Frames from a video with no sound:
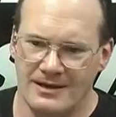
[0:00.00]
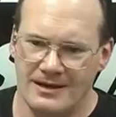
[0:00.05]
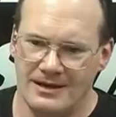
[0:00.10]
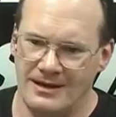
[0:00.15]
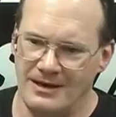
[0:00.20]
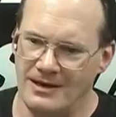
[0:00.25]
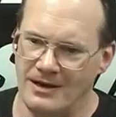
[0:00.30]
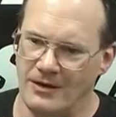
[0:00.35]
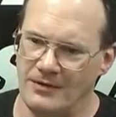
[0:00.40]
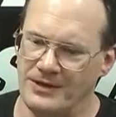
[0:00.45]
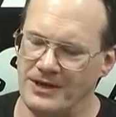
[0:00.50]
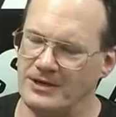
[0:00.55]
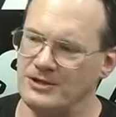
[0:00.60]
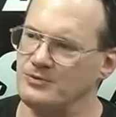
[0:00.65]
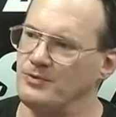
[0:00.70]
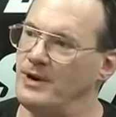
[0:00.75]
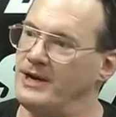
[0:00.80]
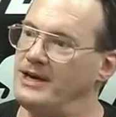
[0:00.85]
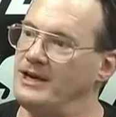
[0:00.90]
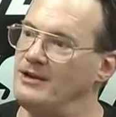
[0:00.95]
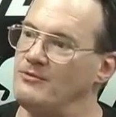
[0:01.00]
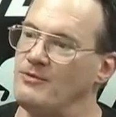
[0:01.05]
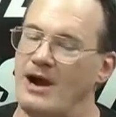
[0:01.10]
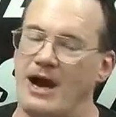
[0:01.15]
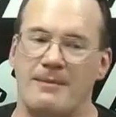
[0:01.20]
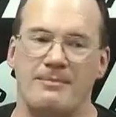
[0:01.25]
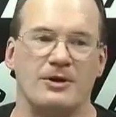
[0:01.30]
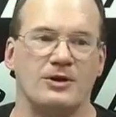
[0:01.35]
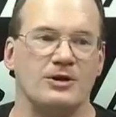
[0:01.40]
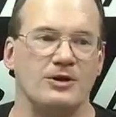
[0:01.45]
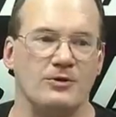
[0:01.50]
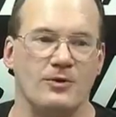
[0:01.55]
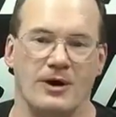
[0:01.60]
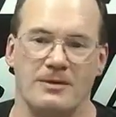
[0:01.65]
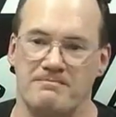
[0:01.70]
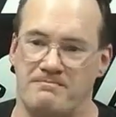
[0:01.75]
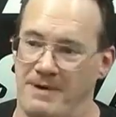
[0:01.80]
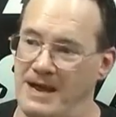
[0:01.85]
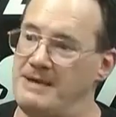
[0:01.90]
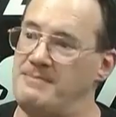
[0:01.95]
There's Ricky and Robert, who are
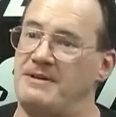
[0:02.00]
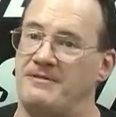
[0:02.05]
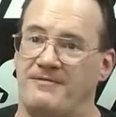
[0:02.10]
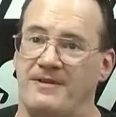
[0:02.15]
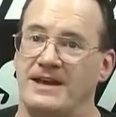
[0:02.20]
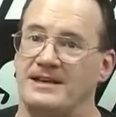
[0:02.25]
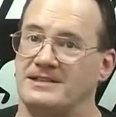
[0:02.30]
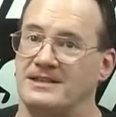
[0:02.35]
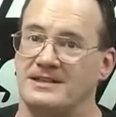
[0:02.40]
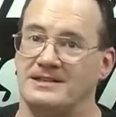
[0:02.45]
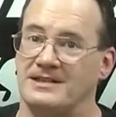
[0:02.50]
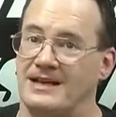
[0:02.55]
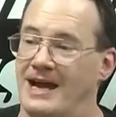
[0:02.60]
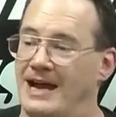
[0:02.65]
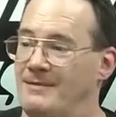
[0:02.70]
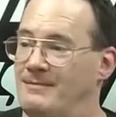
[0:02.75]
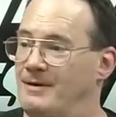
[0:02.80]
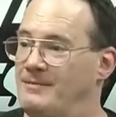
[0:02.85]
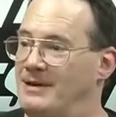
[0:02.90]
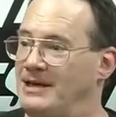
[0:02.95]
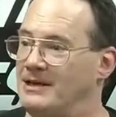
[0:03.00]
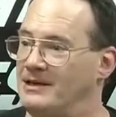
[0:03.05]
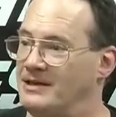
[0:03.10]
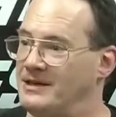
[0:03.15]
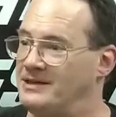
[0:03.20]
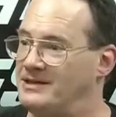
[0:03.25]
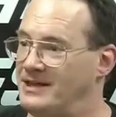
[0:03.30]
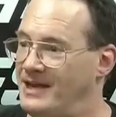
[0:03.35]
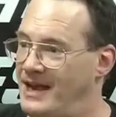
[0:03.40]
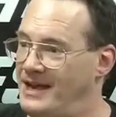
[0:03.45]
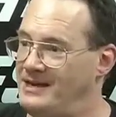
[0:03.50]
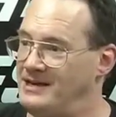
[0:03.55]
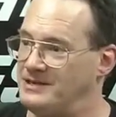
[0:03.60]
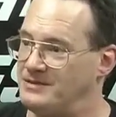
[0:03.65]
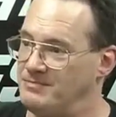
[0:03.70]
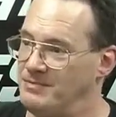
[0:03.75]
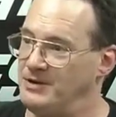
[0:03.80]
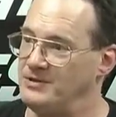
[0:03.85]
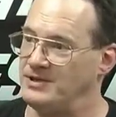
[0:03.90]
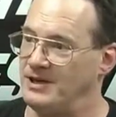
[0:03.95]
babyface at the time. I mean, look at the 80s
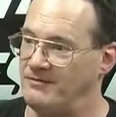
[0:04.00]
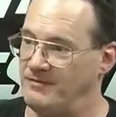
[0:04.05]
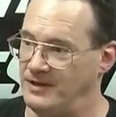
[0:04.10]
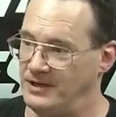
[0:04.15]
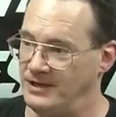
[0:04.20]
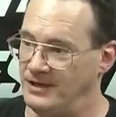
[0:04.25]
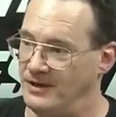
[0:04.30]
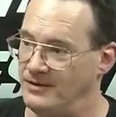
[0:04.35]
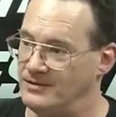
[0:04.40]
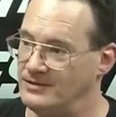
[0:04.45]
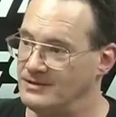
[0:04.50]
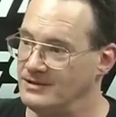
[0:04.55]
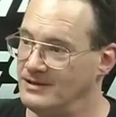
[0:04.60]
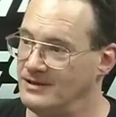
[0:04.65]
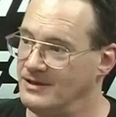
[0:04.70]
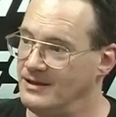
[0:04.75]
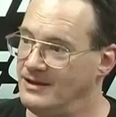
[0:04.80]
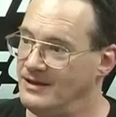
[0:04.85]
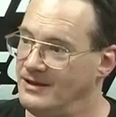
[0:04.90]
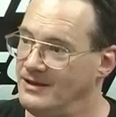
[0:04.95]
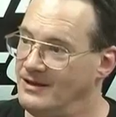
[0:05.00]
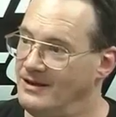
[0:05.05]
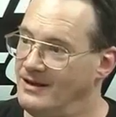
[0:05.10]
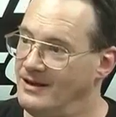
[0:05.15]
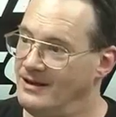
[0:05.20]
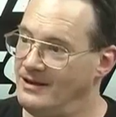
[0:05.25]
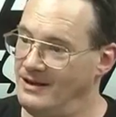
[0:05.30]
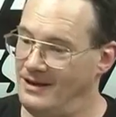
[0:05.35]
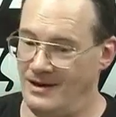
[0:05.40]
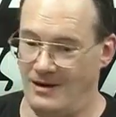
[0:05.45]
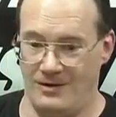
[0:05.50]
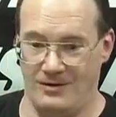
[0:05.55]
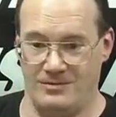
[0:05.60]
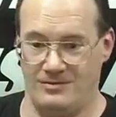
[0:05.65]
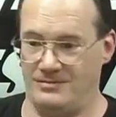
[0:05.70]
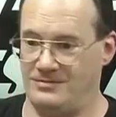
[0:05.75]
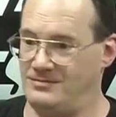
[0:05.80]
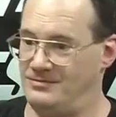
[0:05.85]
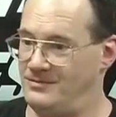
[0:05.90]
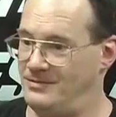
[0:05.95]
music videos.
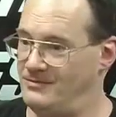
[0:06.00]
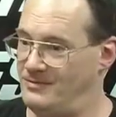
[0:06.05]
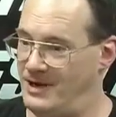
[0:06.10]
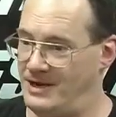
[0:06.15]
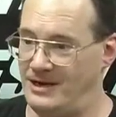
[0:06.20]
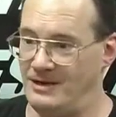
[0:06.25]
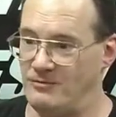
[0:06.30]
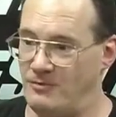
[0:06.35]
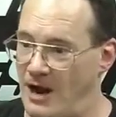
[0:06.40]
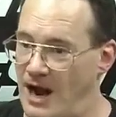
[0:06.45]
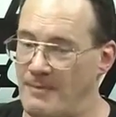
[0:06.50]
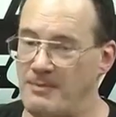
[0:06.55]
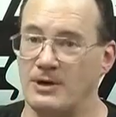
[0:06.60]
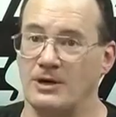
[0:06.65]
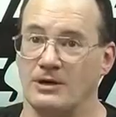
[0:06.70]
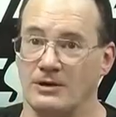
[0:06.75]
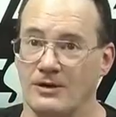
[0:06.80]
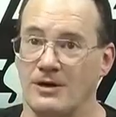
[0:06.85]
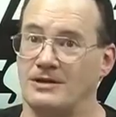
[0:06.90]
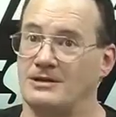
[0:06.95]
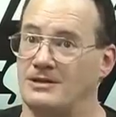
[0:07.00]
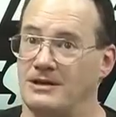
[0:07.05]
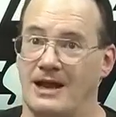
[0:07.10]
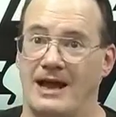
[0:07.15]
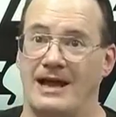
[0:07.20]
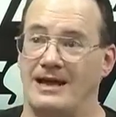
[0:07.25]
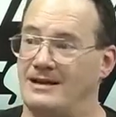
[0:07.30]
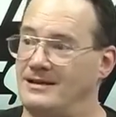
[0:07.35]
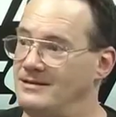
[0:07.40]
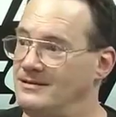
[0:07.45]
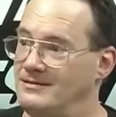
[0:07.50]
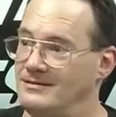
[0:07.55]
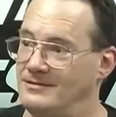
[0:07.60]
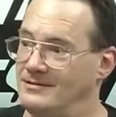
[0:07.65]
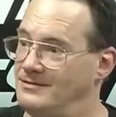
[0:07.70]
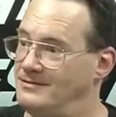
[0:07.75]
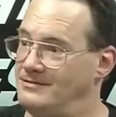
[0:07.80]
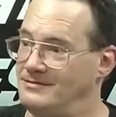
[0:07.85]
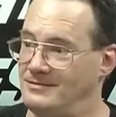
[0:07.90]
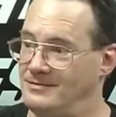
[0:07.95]
Ricky and Robert looked like
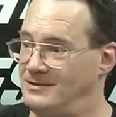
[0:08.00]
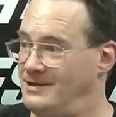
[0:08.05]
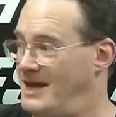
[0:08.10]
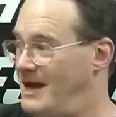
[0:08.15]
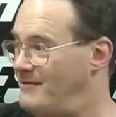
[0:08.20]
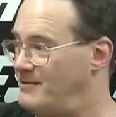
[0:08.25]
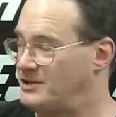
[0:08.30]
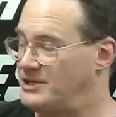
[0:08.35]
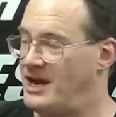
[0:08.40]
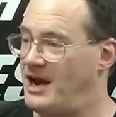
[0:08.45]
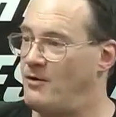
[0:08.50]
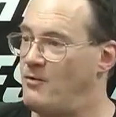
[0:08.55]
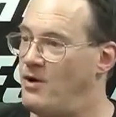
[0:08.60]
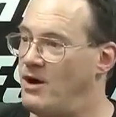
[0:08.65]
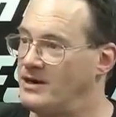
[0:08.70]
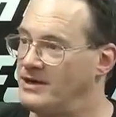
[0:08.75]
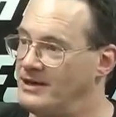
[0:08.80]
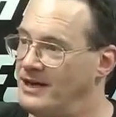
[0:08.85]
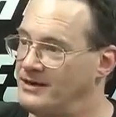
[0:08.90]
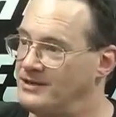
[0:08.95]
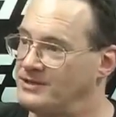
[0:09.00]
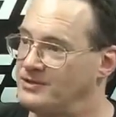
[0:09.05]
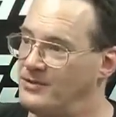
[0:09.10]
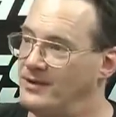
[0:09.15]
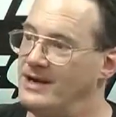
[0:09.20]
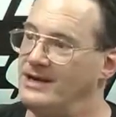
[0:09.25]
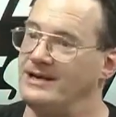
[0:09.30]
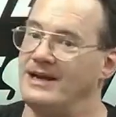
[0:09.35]
the average guy walking down the street.